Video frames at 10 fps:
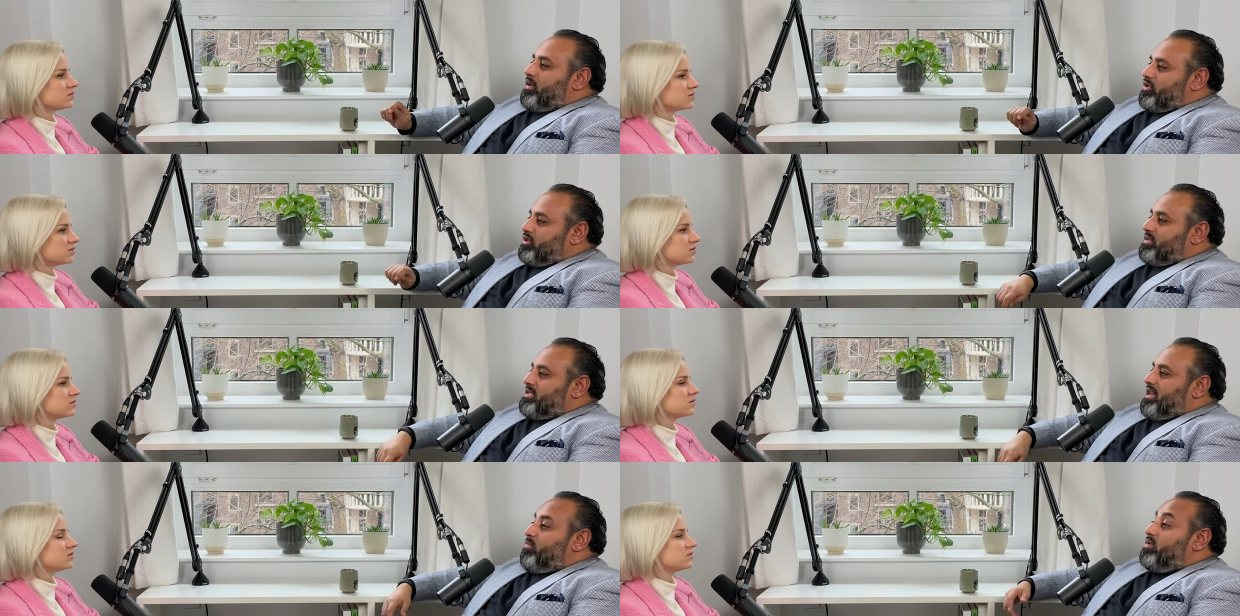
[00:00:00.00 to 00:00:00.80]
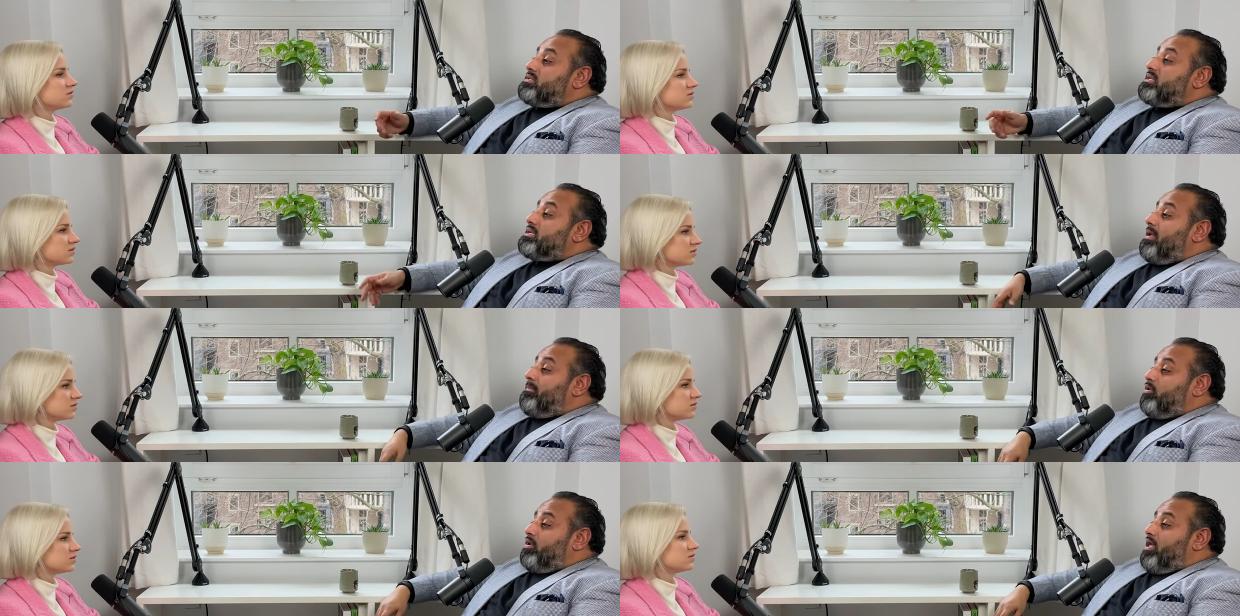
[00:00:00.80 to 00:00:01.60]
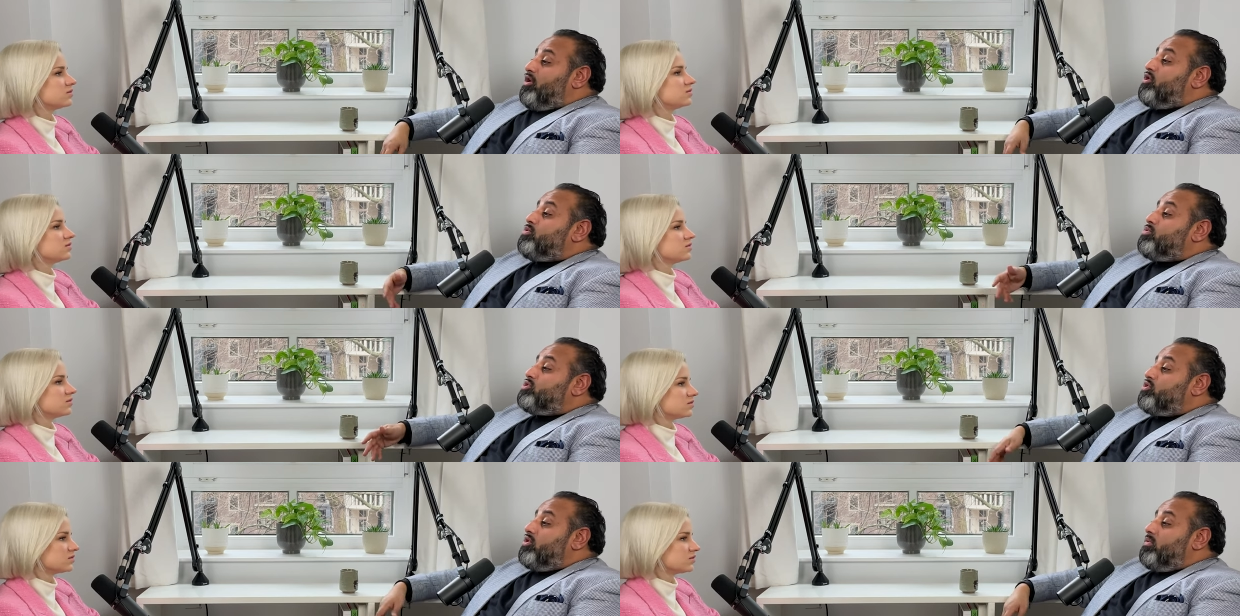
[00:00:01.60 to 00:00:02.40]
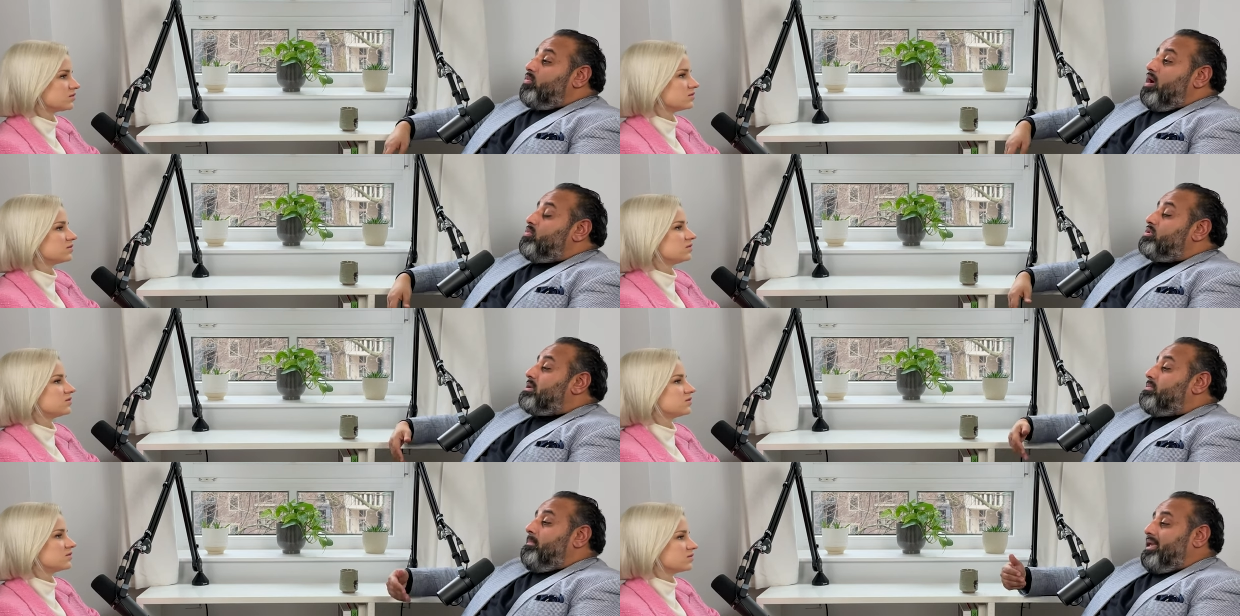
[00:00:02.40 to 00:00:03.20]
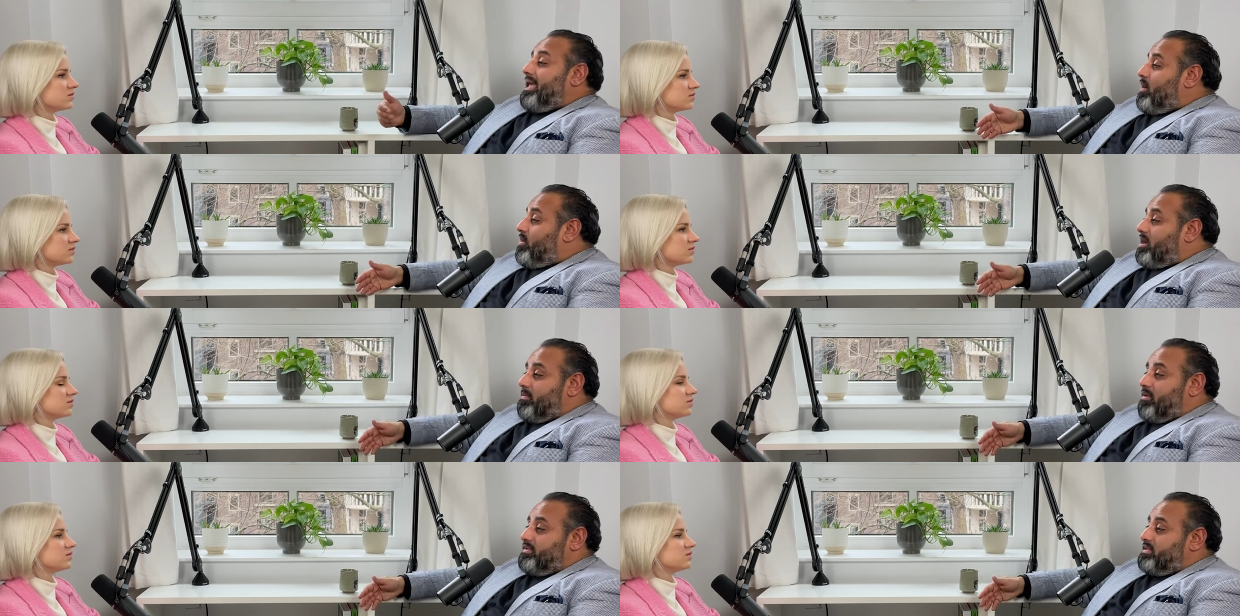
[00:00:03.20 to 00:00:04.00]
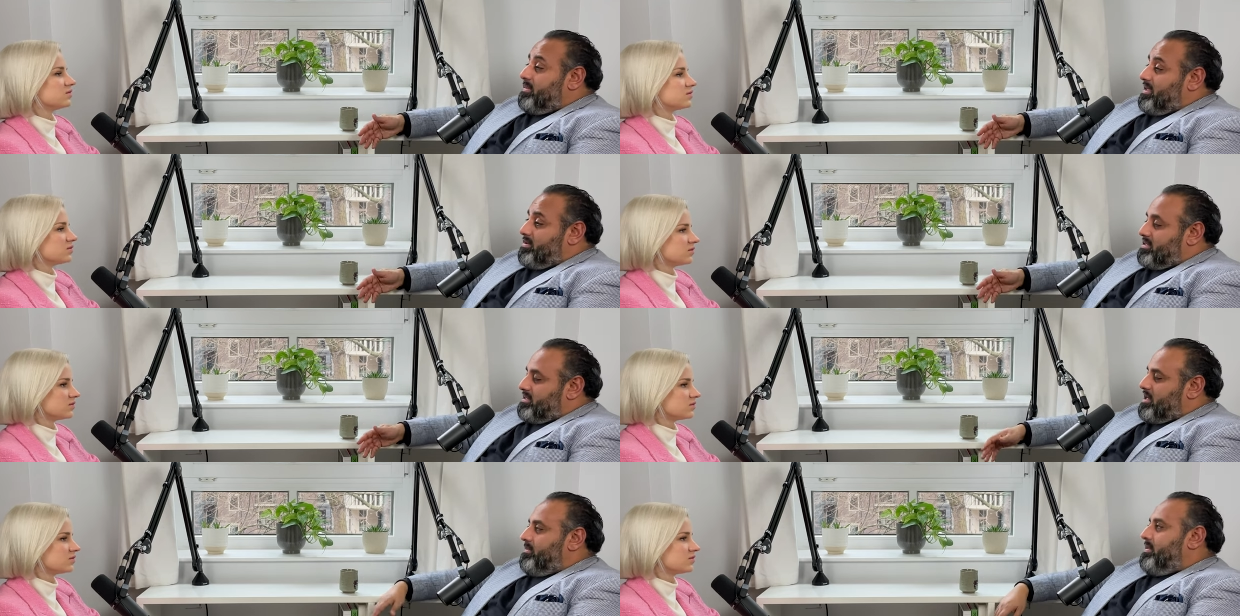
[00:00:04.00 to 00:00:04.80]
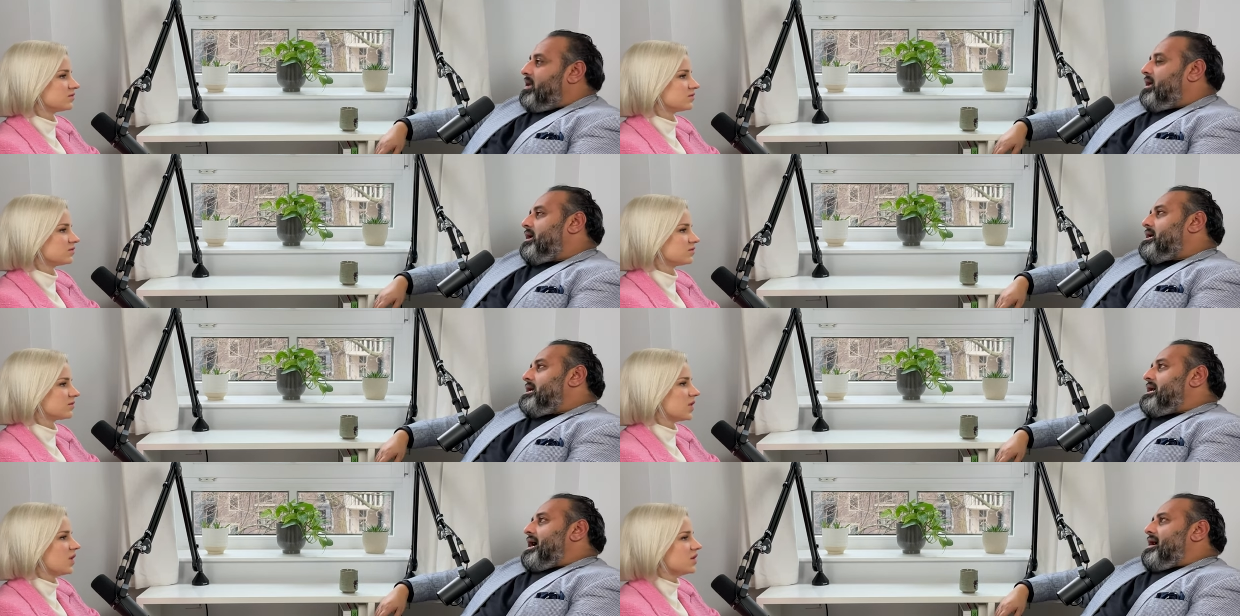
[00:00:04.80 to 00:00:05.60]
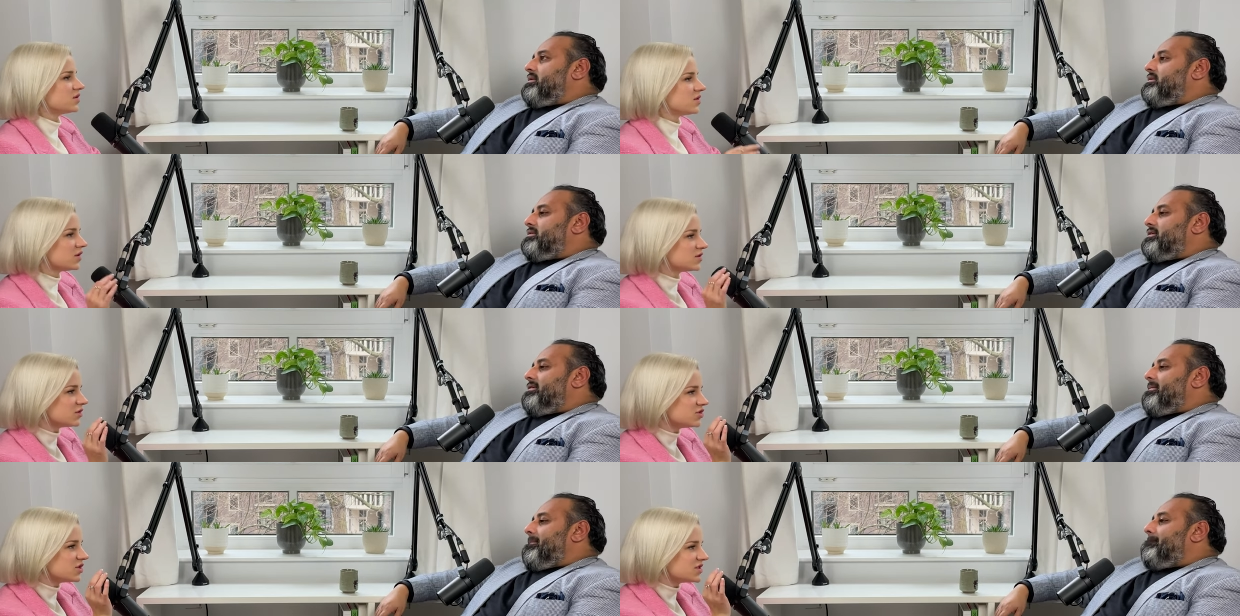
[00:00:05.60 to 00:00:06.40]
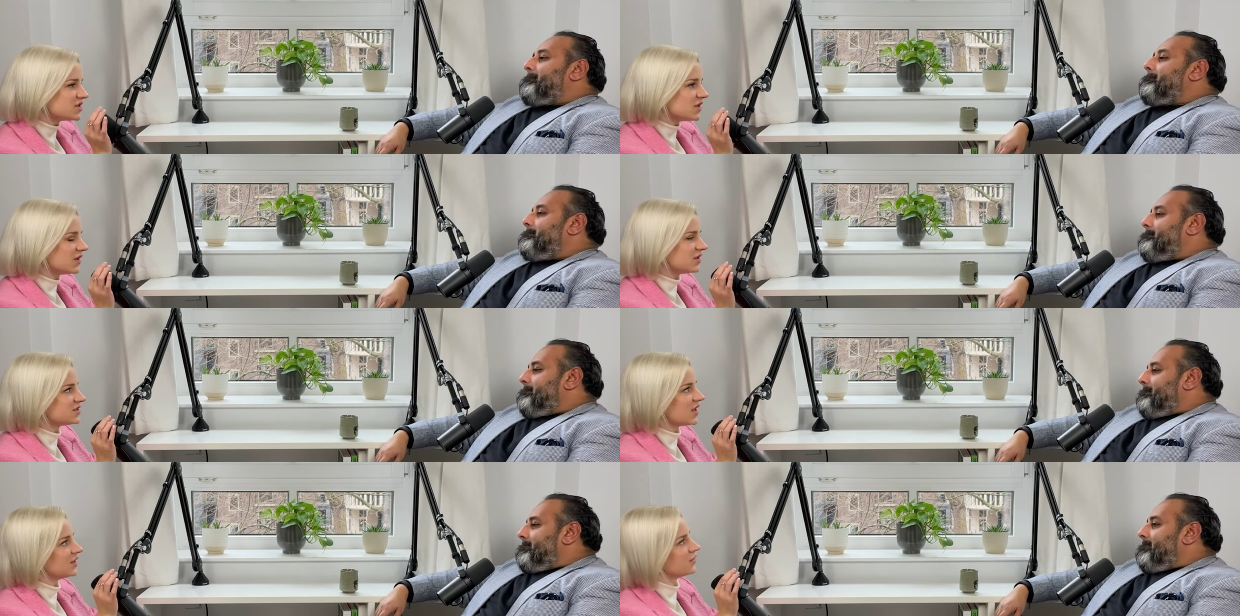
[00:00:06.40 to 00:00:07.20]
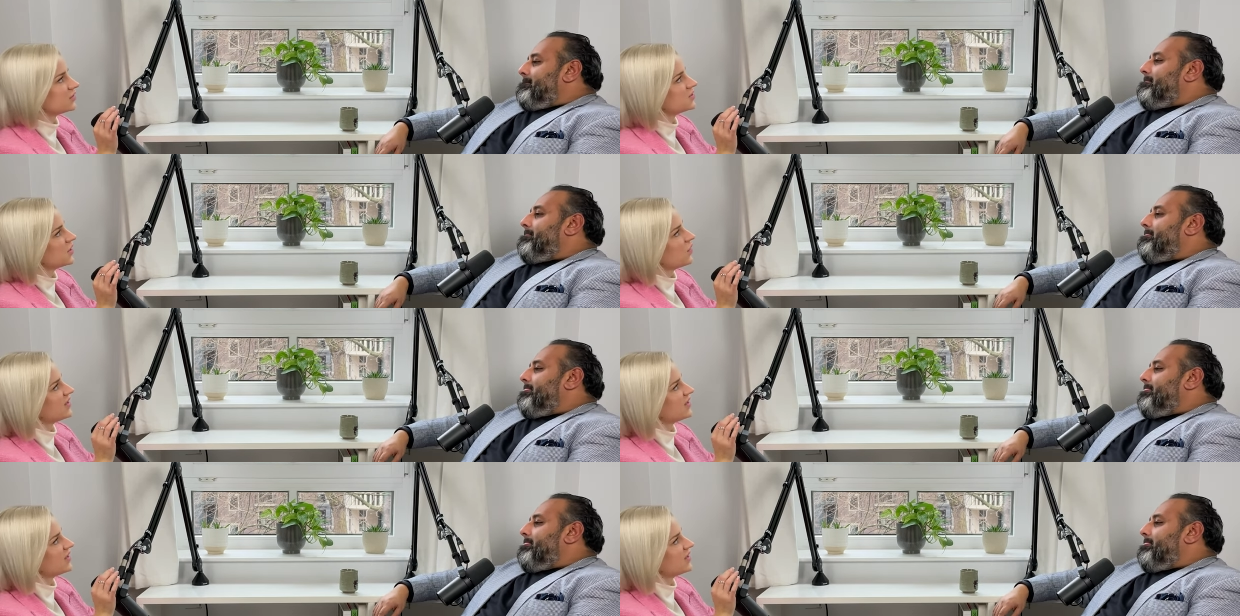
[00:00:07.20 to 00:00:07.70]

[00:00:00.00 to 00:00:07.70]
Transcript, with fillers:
Speaker 1: going to do this club, what does this club look like? Who would join? Why would someone pick our club over somebody else's club? And
Speaker 2: so just a little side note. So